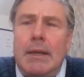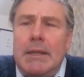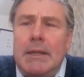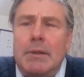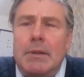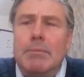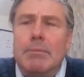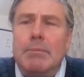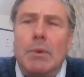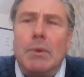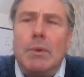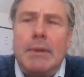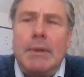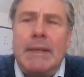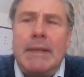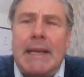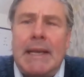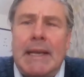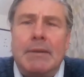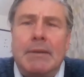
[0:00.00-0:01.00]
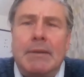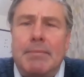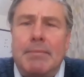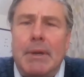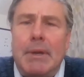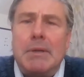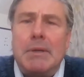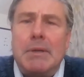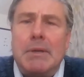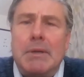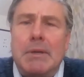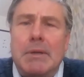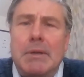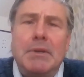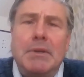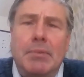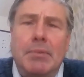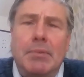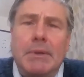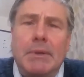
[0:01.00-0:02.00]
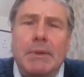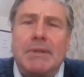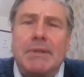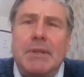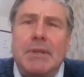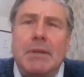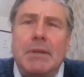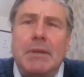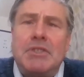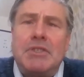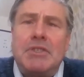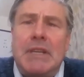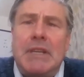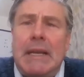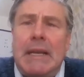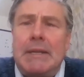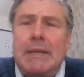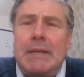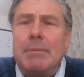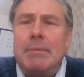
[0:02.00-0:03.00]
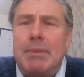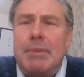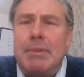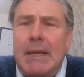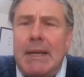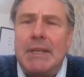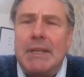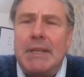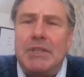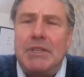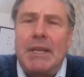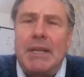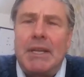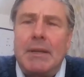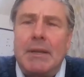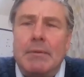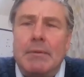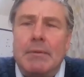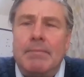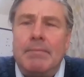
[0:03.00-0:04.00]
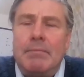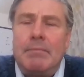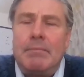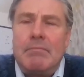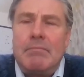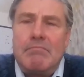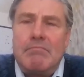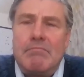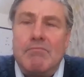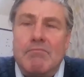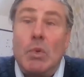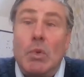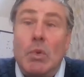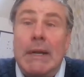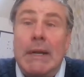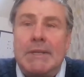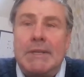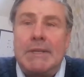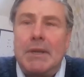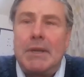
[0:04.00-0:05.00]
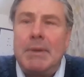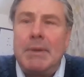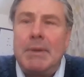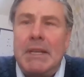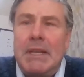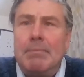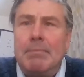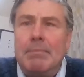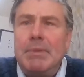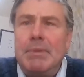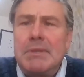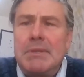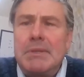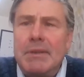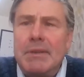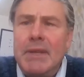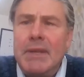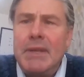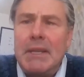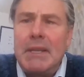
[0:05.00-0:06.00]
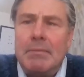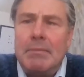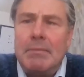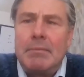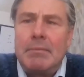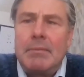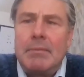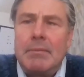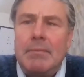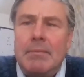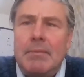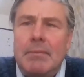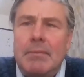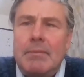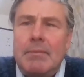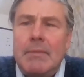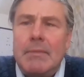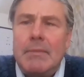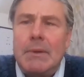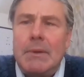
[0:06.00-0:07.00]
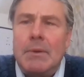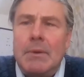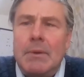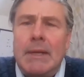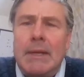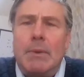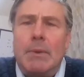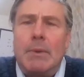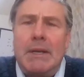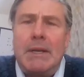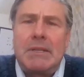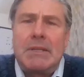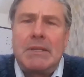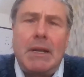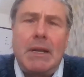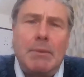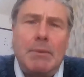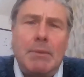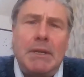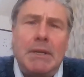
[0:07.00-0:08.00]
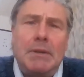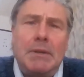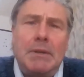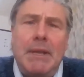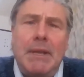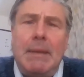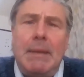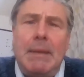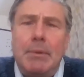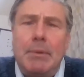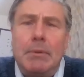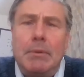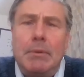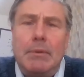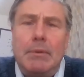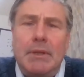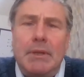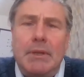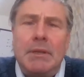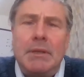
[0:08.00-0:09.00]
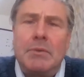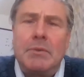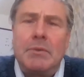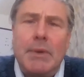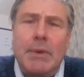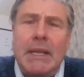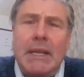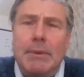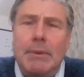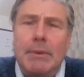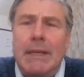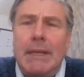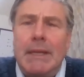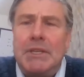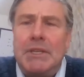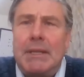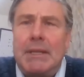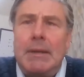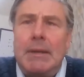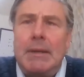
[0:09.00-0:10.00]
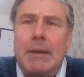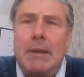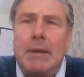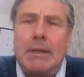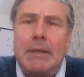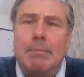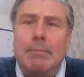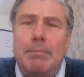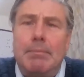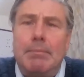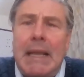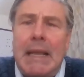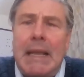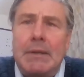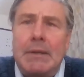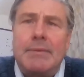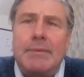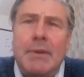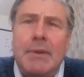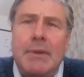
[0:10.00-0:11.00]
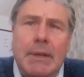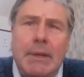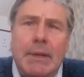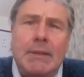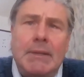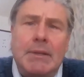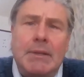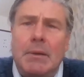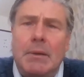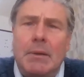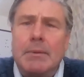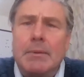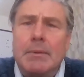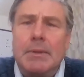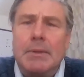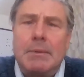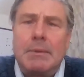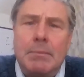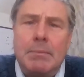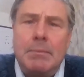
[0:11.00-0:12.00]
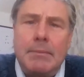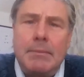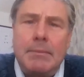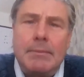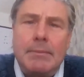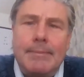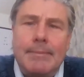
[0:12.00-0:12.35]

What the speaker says: are little more than that of opposing viewpoints shouting past each other, more or less openly abusively, or otherwise like-minded people agreeing with each other like a band of nodding dogs.